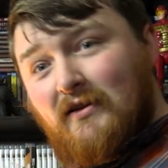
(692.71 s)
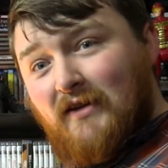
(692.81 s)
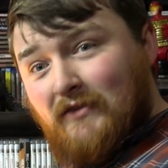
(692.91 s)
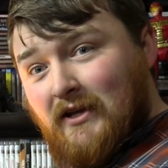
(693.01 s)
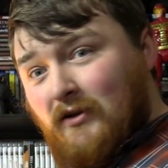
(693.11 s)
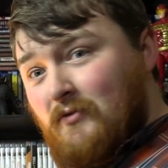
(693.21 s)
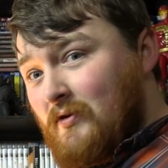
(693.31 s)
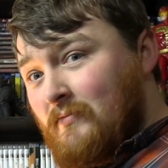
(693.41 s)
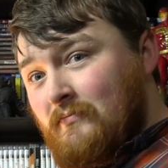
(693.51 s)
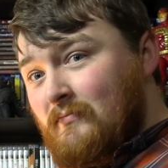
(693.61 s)
Definitely include
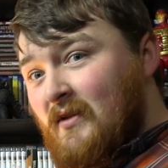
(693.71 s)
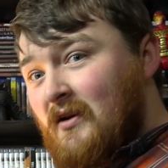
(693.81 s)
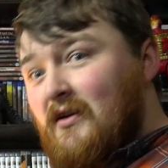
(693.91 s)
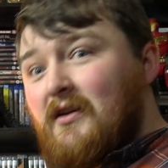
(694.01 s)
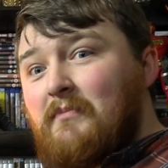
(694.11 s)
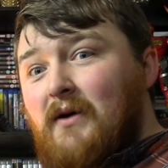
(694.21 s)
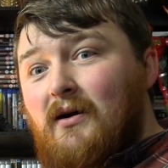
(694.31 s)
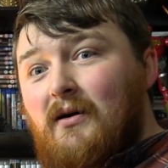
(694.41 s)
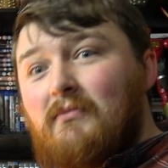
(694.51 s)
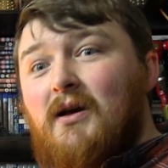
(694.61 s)
them,
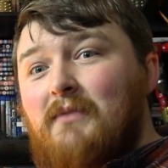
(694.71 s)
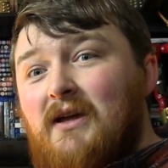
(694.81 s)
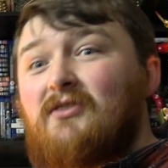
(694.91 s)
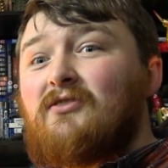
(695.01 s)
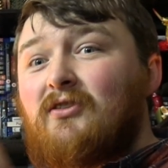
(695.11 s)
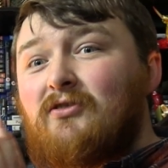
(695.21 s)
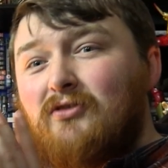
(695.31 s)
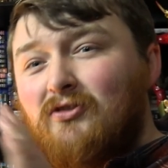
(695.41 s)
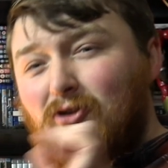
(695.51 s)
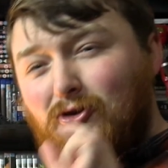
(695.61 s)
but maybe just
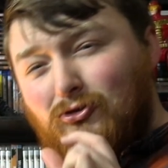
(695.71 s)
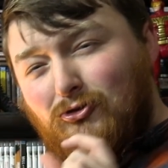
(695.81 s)
a